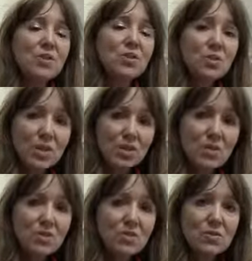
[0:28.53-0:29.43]
2
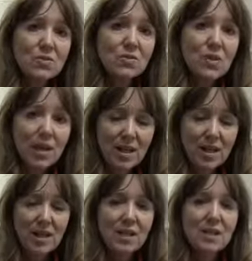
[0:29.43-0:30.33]
years
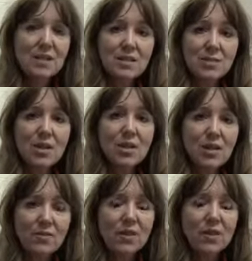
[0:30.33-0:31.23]
training in a seminary
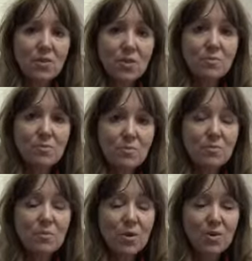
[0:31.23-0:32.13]
level leadership
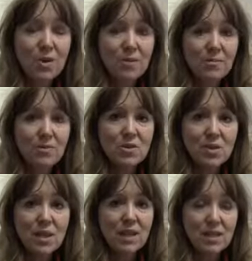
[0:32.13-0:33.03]
program
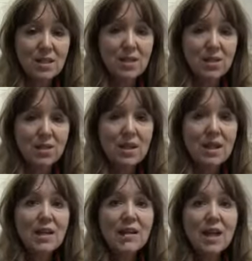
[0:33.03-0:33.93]
should they continue.
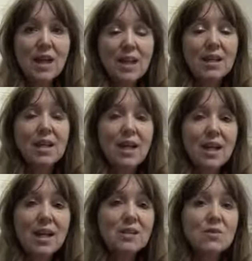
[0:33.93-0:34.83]
In the
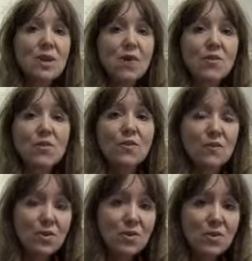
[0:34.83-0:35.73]
annex, we offer the
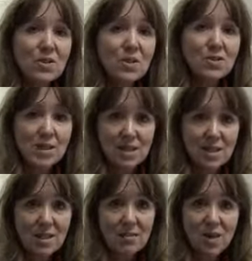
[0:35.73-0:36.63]
first of
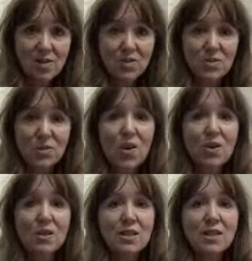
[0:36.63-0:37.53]
16 modules
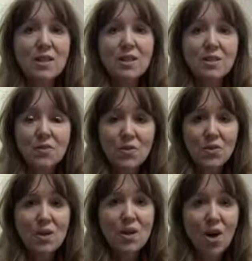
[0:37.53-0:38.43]
called
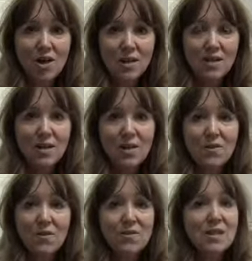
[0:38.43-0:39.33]
Conversion and Calling. There are
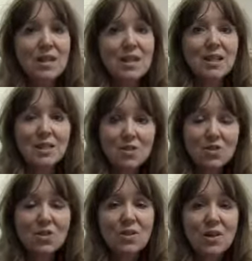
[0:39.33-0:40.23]
15
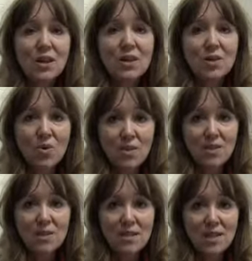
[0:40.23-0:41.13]
additional
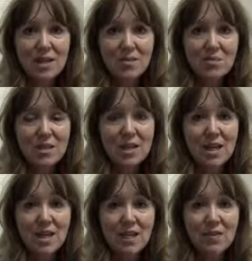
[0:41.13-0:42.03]
courses that would be
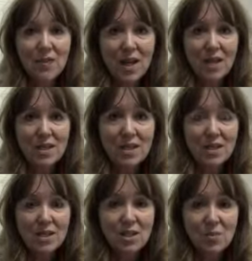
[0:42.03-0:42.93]
taken if they
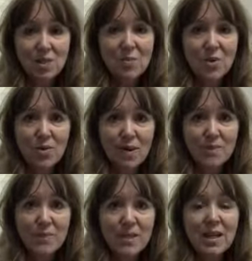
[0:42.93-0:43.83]
continue in the program.
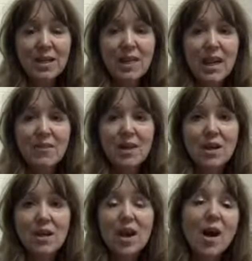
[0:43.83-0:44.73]
They have the
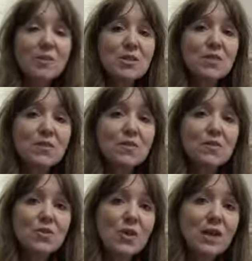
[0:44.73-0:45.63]
option
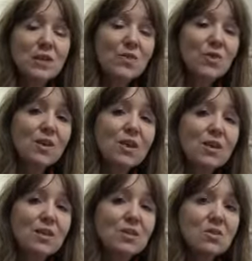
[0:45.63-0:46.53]
of transferring
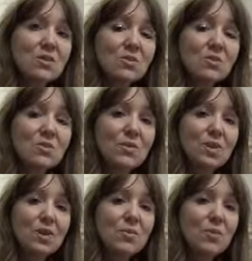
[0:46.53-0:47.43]
into
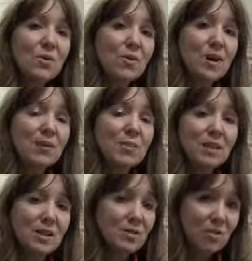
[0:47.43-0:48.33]
the program
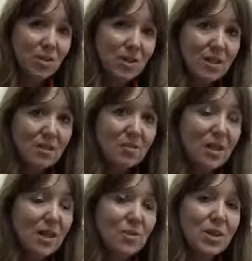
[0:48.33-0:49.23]
in the community when
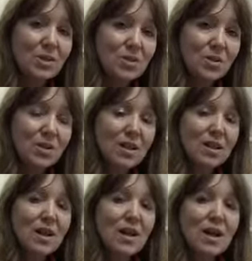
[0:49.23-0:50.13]
they re-enter,
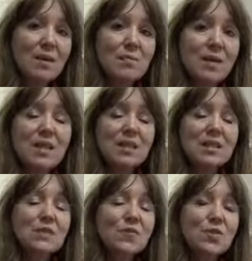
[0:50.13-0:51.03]
but
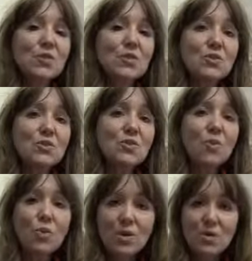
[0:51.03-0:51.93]
this first
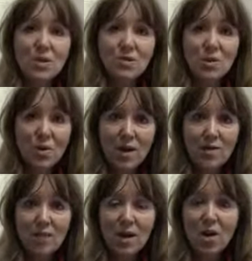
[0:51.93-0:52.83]
course is
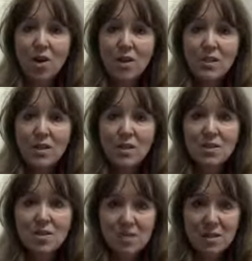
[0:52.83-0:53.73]
required by all of the
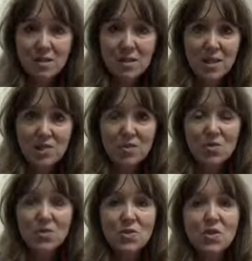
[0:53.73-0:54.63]
TUMI Topeka
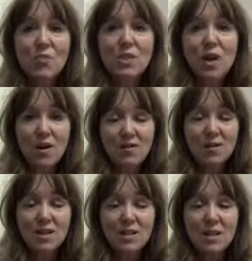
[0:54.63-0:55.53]
students, so we offer
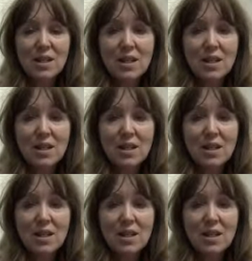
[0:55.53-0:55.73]
it